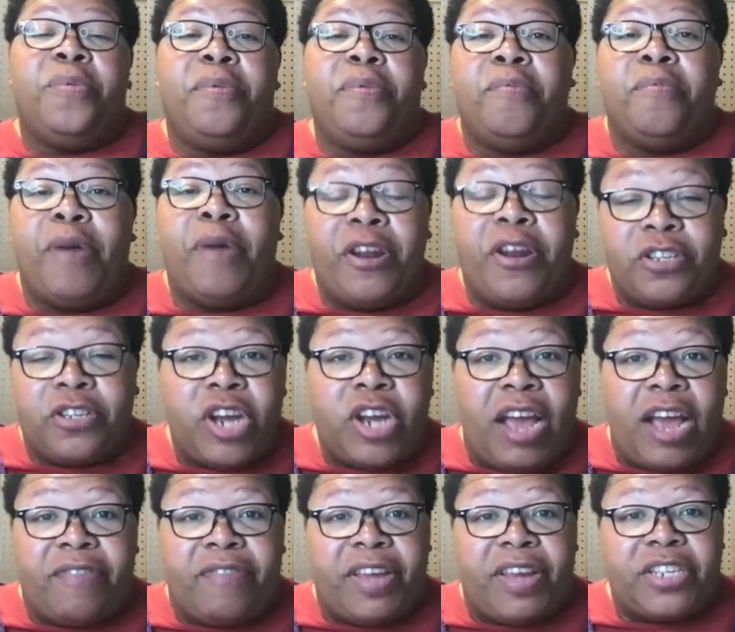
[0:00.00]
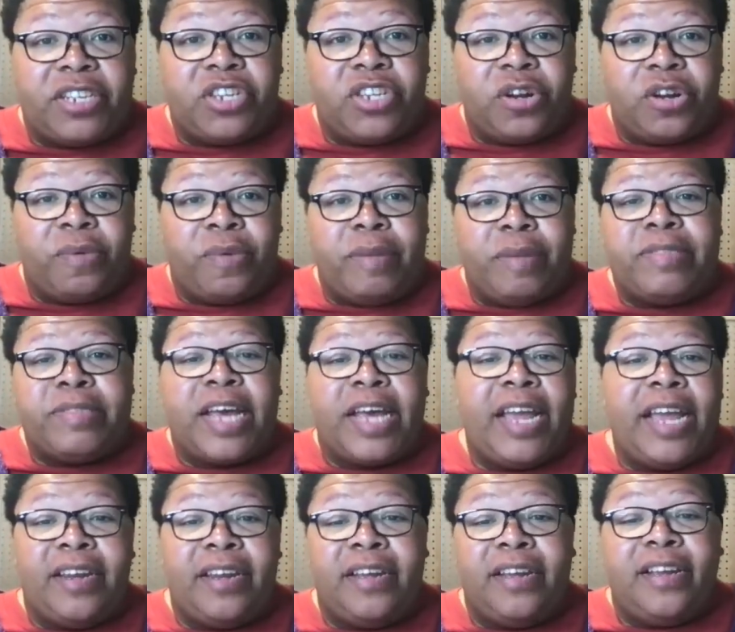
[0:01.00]
better traffic to your
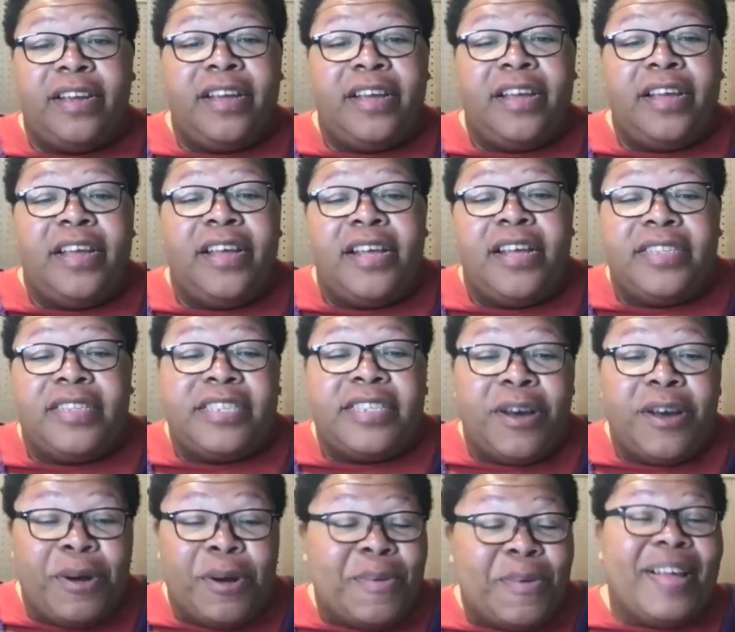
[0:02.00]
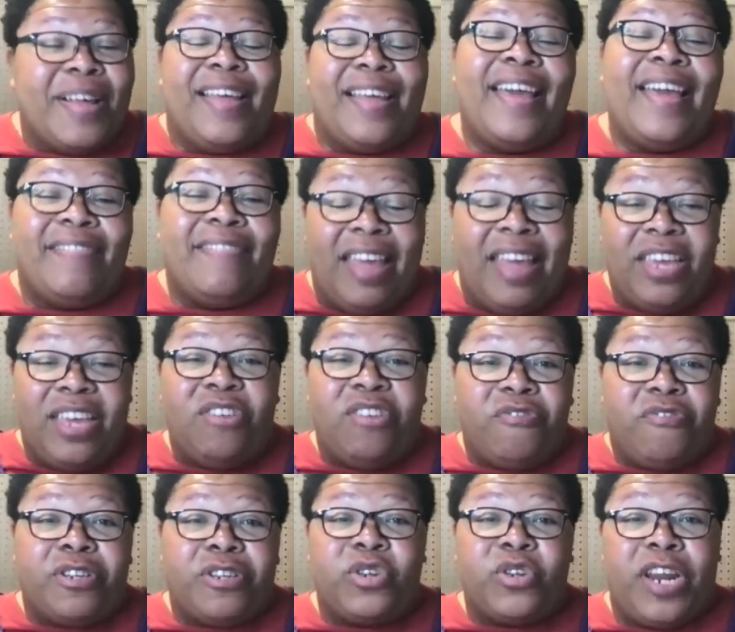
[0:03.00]
website. And so thank you
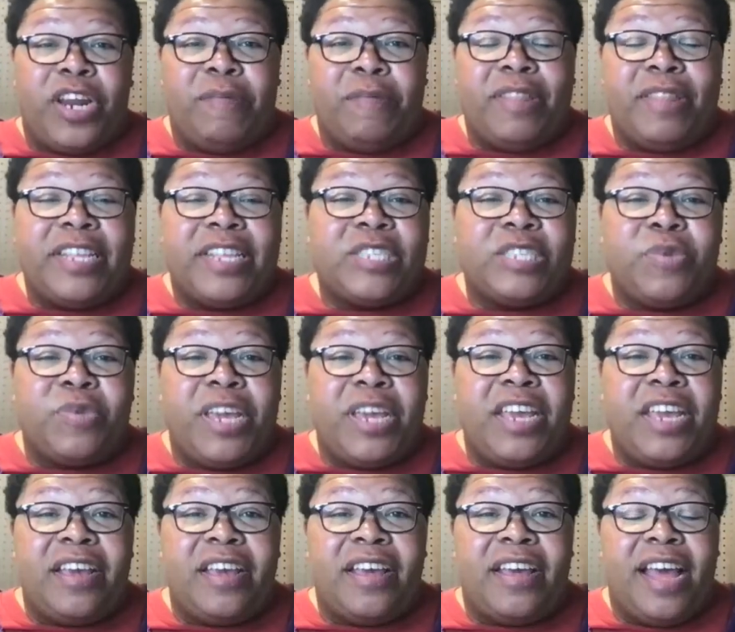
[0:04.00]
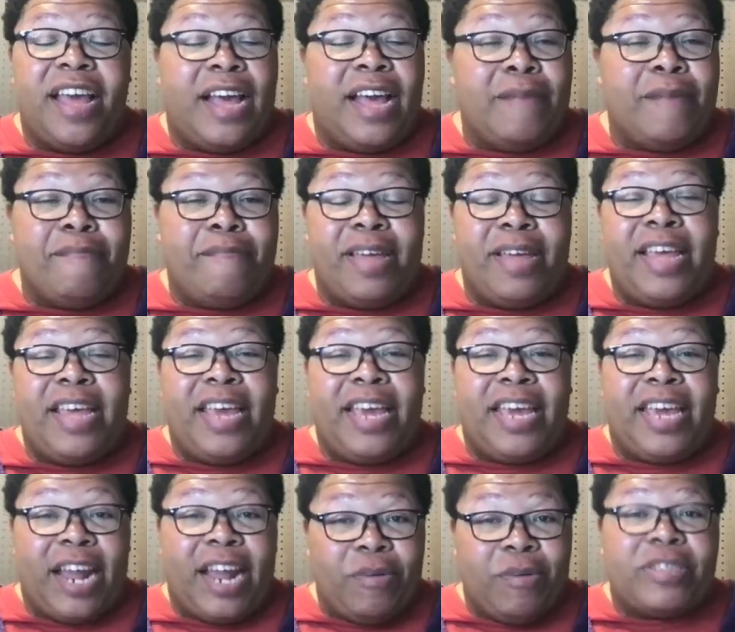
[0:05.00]
for joining me this week. And
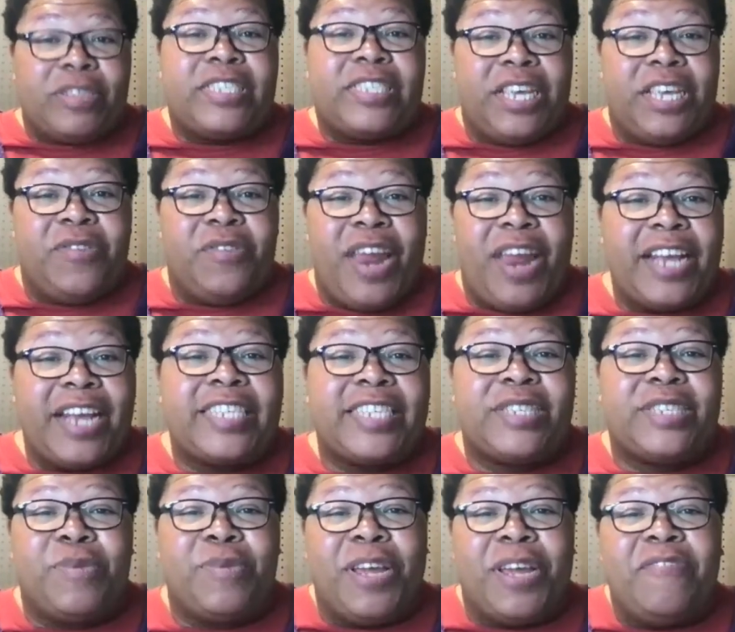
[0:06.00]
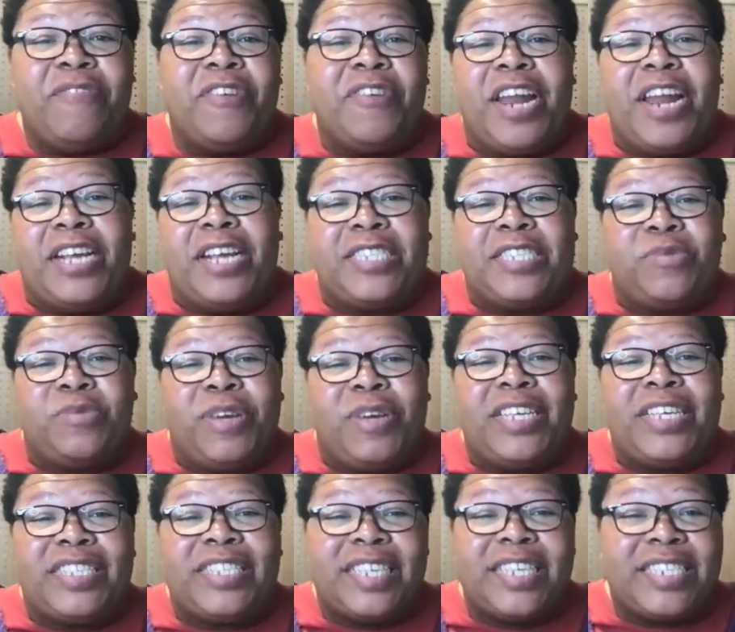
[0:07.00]
I will see you next week for next
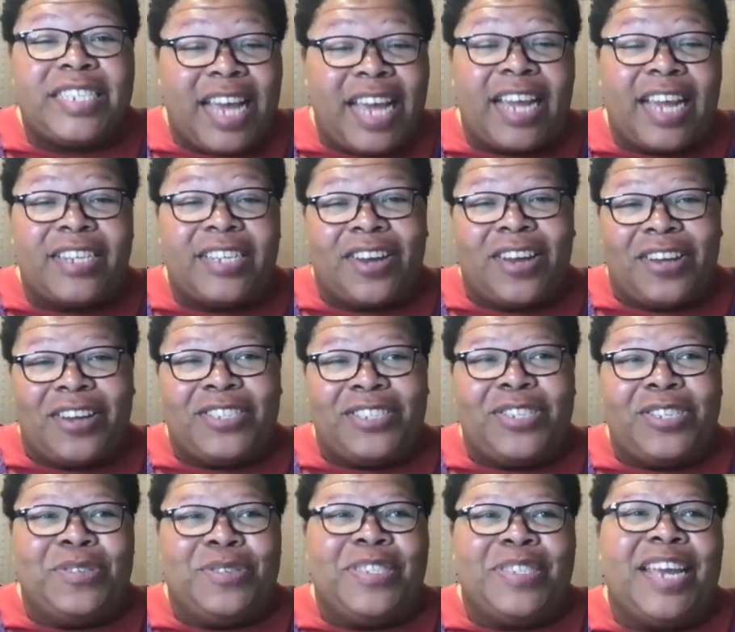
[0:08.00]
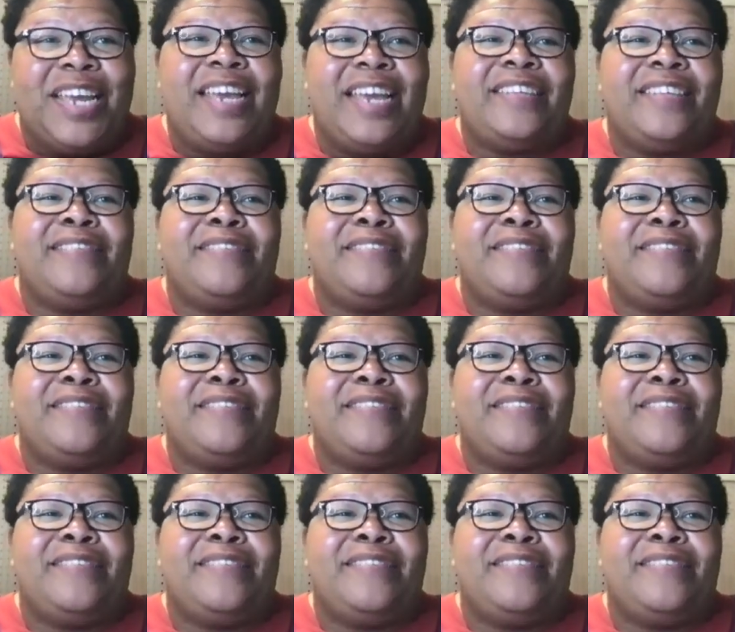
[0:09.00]
week's Tech Talk Tuesday.